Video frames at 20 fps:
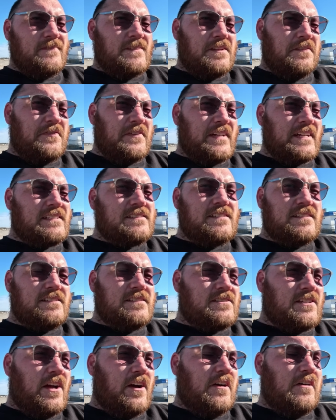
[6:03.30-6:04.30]
to fix.
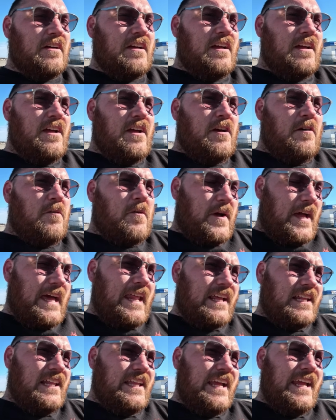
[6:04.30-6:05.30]
So we
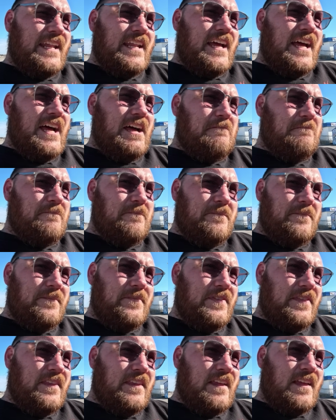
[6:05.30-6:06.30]
got it cleaned up.
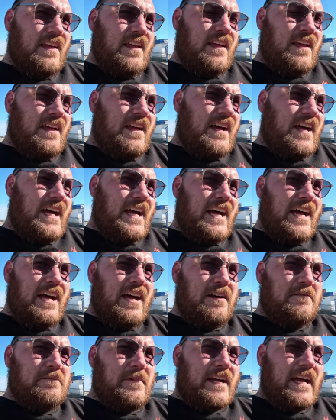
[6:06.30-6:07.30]

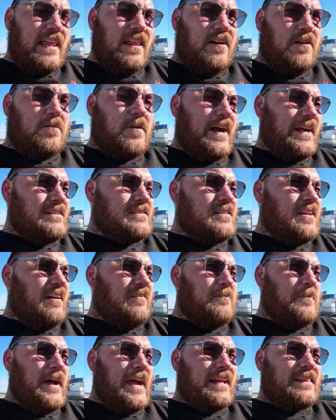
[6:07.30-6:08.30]
I got a little right
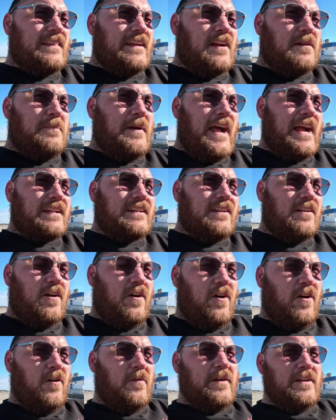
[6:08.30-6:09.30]
stuff back there packed in the
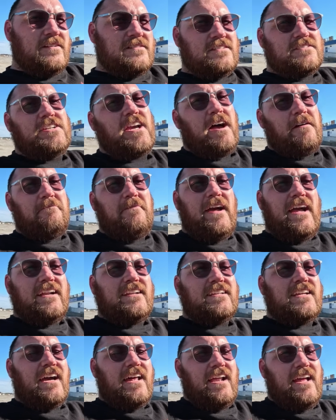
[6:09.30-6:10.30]
hole. We used the shop
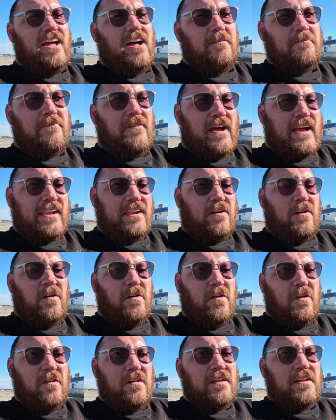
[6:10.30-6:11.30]
vac to kind of help find the
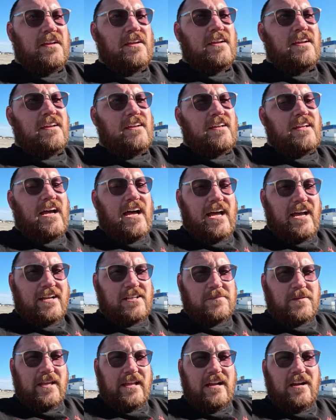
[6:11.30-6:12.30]
hole
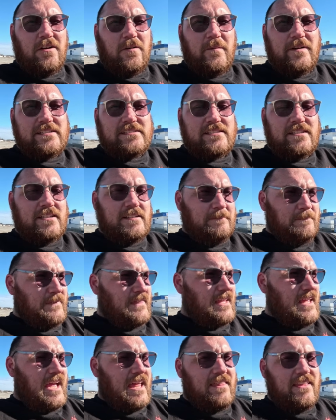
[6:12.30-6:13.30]
because we could hear it whistling.
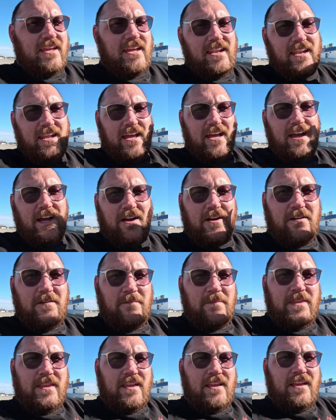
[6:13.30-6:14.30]
And then
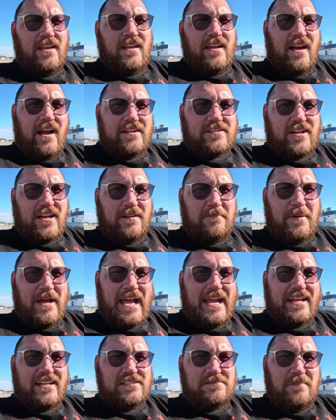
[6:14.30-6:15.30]
I tried to
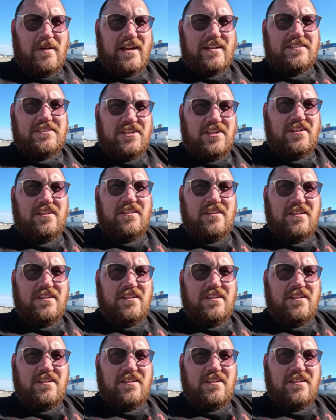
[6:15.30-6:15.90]
pack as much